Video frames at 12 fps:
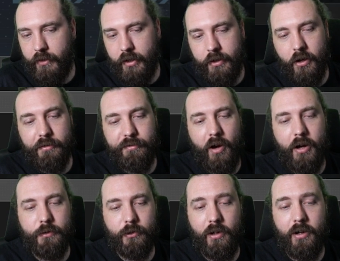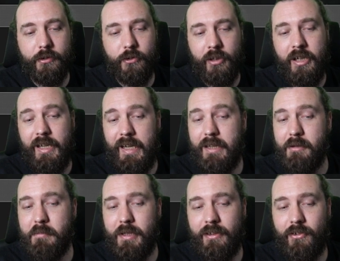You got 5 slots. In the
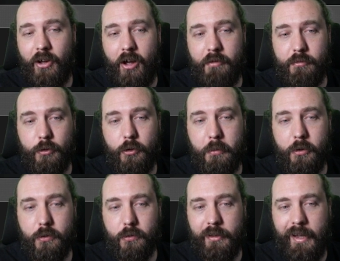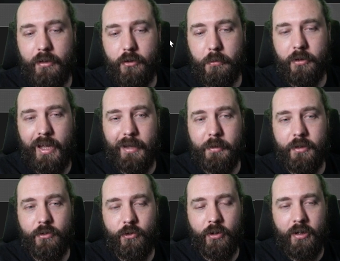meantime, run double cooldown, double
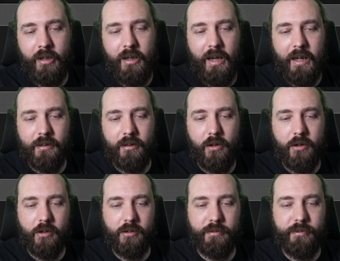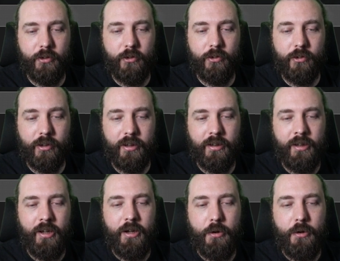damage, and the lock-on efficiency.